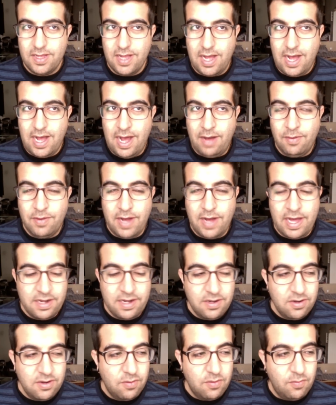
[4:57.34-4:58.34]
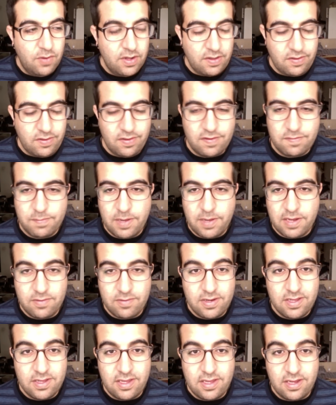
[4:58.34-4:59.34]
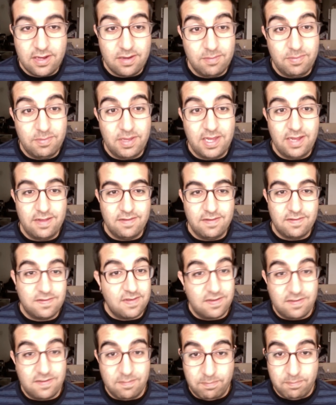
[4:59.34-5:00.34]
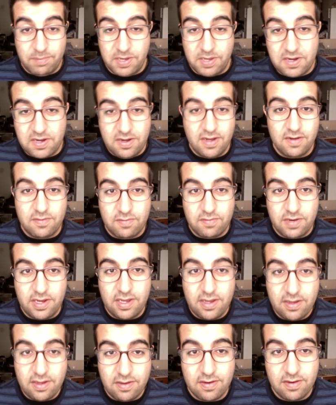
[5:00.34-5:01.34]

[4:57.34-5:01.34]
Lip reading: I didn't know what to expect, really. You know, being such a big country, you'd